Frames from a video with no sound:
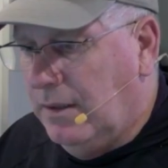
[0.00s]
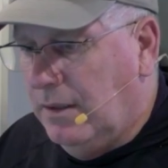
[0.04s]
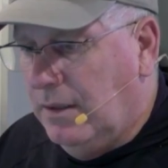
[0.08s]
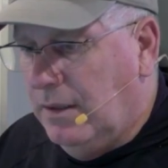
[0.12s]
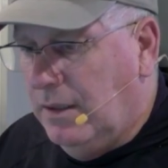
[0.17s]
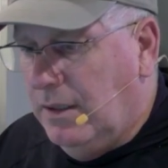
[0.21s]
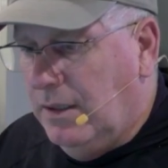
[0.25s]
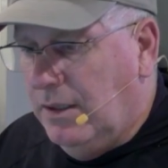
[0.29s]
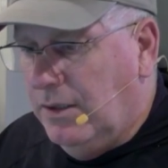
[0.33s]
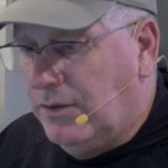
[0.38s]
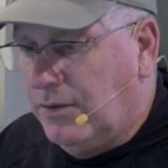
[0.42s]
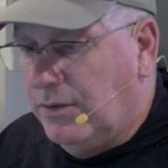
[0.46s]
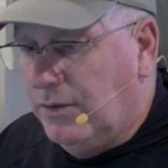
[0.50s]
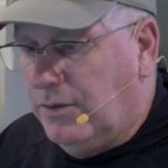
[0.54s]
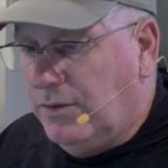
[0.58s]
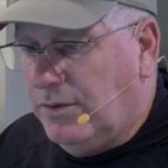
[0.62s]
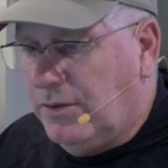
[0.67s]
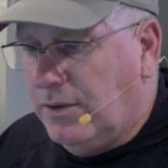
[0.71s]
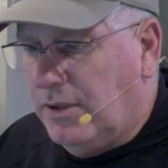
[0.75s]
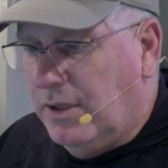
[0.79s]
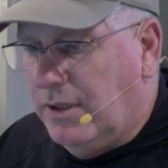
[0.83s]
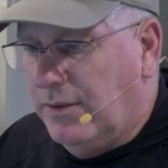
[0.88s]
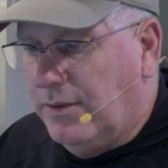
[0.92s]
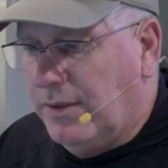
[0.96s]
So those are all
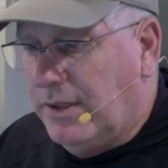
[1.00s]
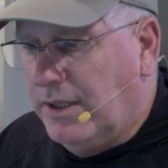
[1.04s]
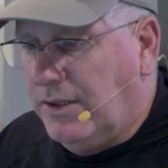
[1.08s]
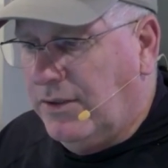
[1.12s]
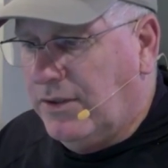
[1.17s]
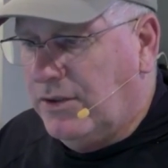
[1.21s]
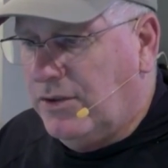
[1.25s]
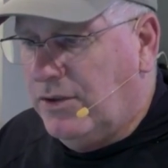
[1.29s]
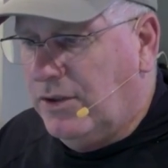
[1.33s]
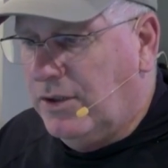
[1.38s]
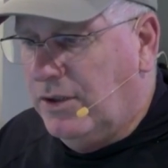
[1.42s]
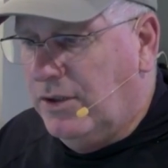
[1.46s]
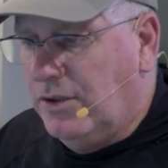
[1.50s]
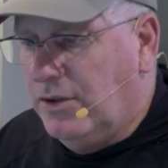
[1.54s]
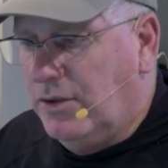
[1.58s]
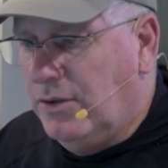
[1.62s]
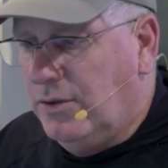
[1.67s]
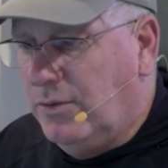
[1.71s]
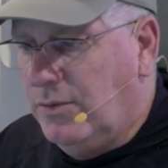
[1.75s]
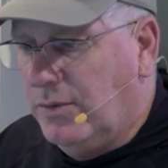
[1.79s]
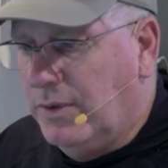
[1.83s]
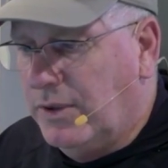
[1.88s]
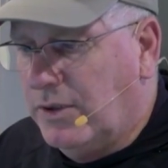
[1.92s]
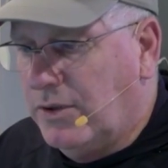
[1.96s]
the things that you can do
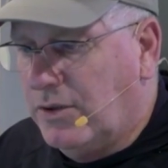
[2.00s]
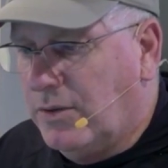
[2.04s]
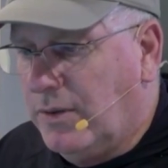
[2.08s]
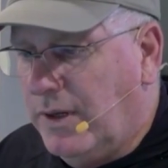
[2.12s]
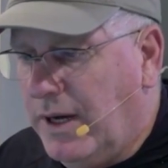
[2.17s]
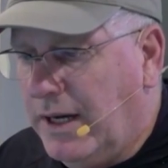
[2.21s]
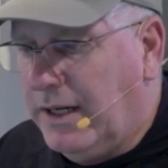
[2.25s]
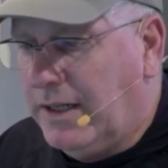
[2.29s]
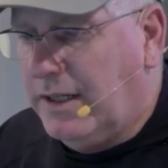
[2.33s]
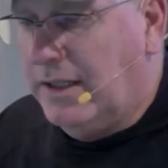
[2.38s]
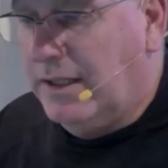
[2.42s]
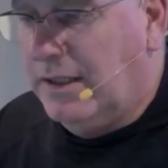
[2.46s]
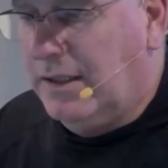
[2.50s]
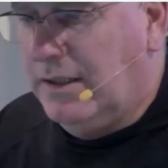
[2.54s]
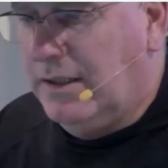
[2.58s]
with tracking